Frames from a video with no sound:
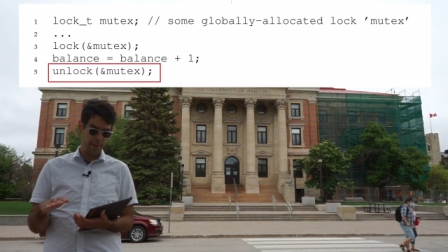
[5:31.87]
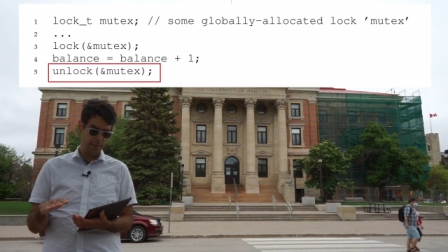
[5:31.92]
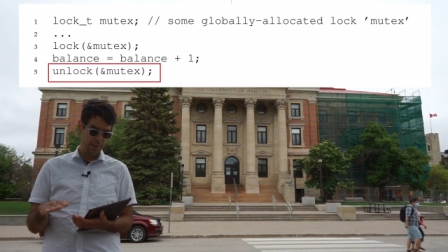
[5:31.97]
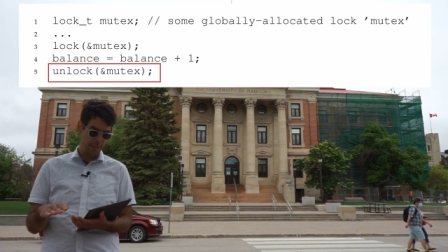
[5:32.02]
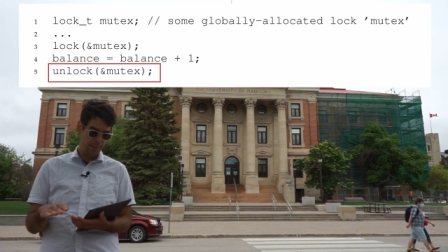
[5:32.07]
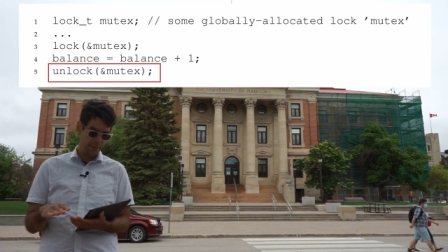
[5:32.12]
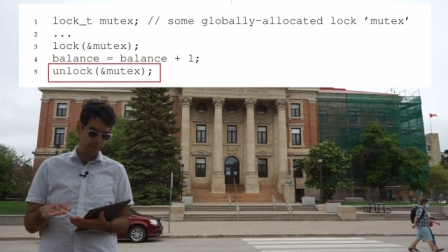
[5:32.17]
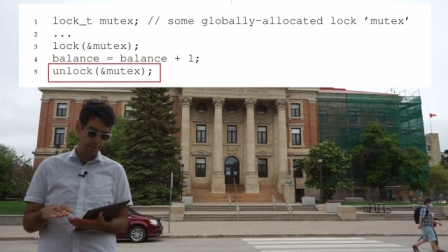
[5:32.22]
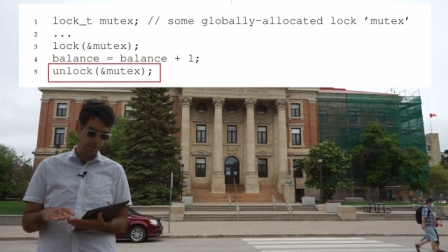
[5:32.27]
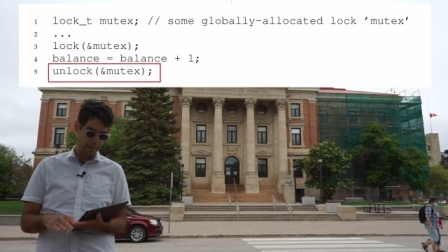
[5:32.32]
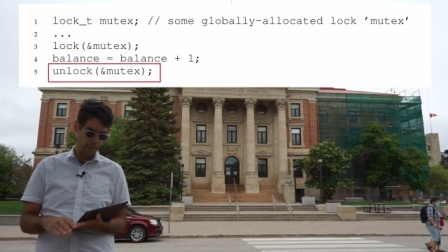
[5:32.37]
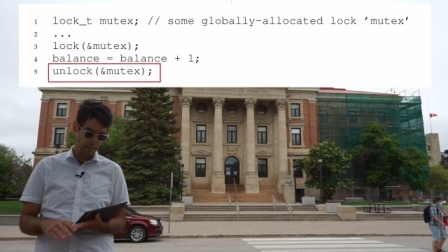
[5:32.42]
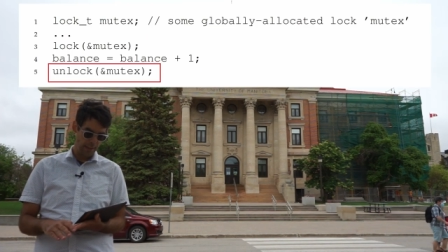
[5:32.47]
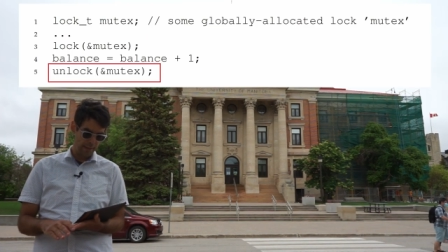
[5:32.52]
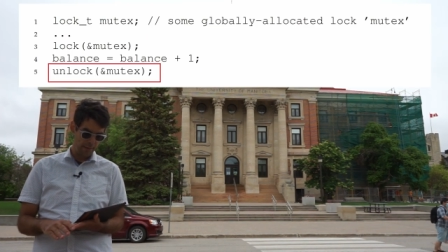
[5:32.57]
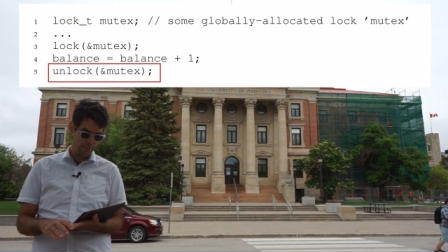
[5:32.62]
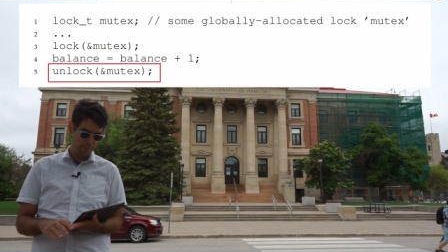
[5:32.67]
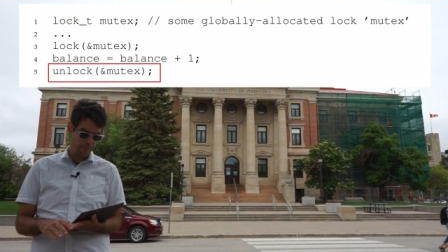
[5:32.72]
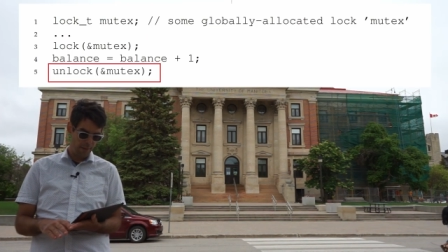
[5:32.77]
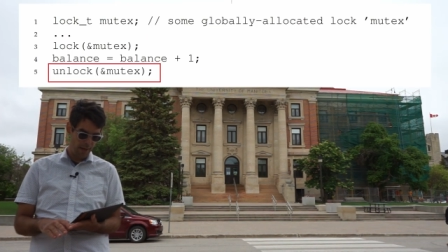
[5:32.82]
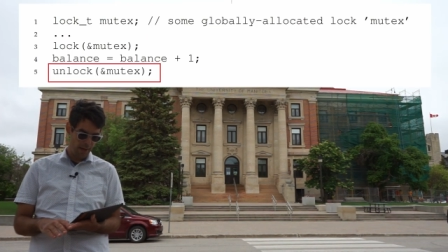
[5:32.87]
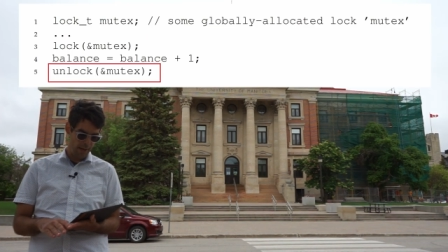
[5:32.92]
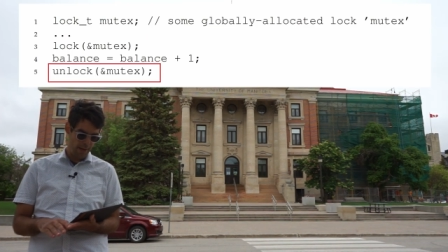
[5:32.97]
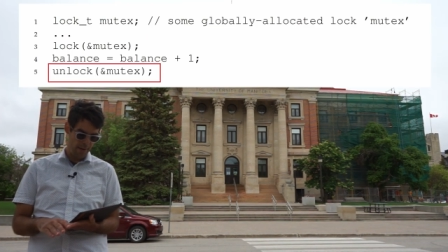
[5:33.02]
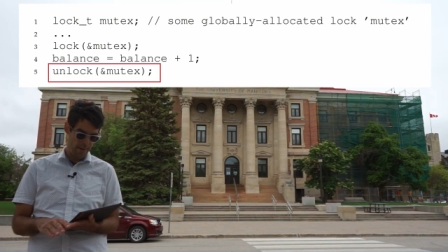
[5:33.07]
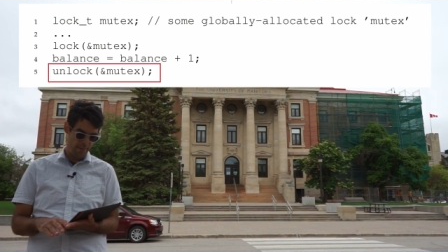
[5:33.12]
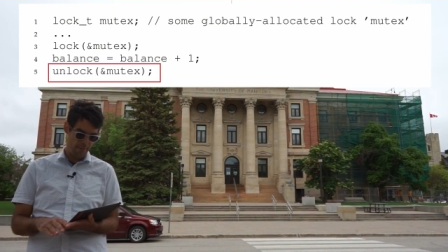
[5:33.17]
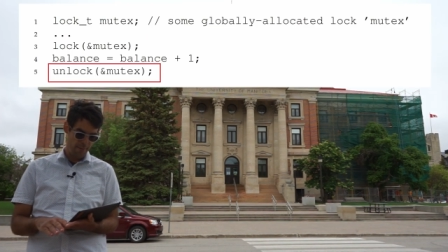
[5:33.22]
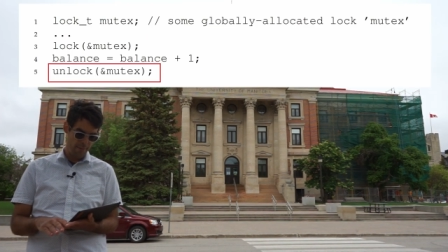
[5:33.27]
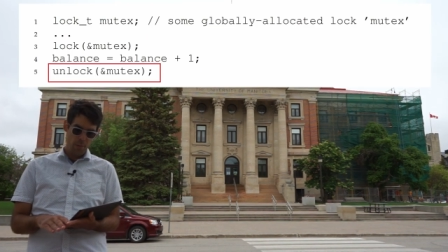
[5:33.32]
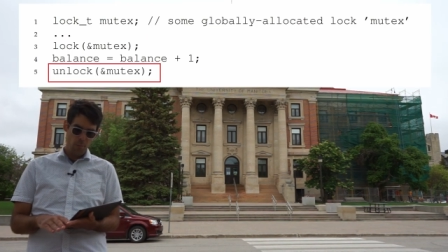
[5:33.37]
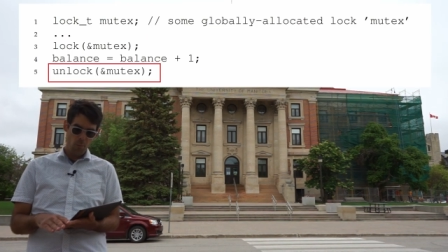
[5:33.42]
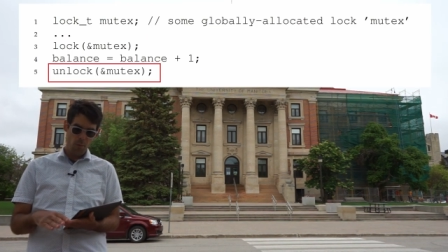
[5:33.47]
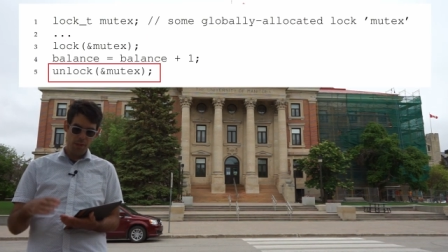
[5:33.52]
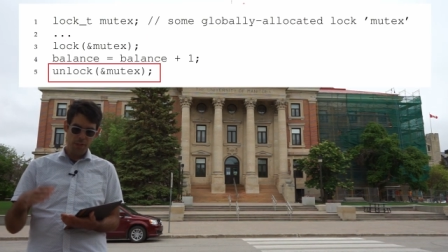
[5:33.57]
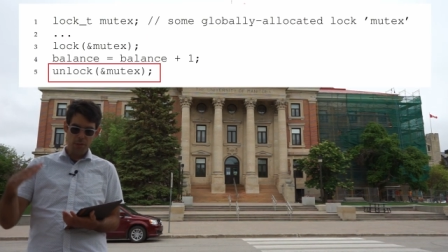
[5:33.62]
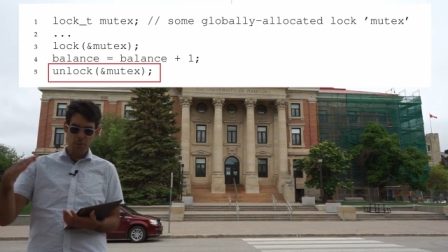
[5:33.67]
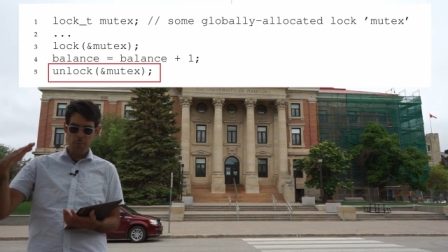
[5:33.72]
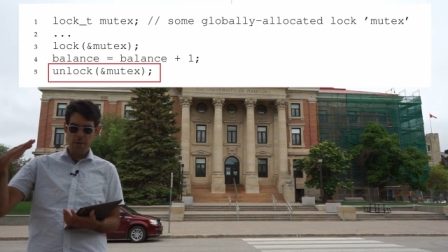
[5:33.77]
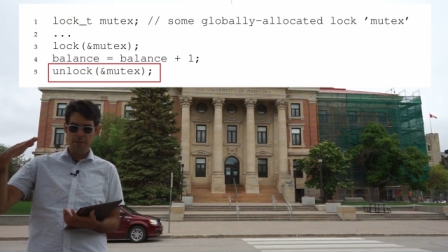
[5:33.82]
and this is on line five.
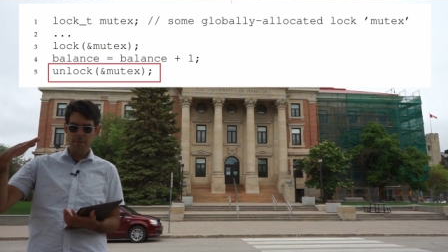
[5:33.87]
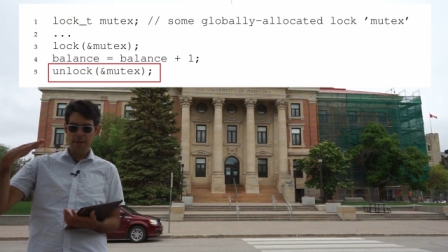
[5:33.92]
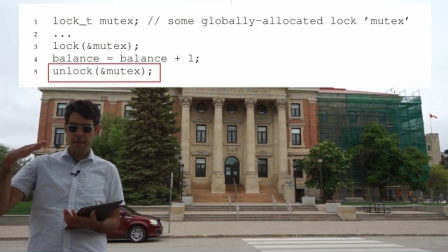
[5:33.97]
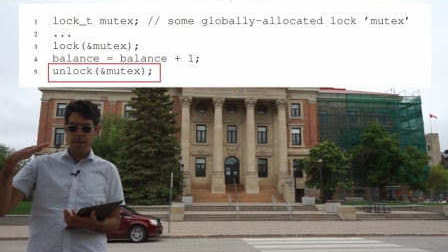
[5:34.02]
Once we've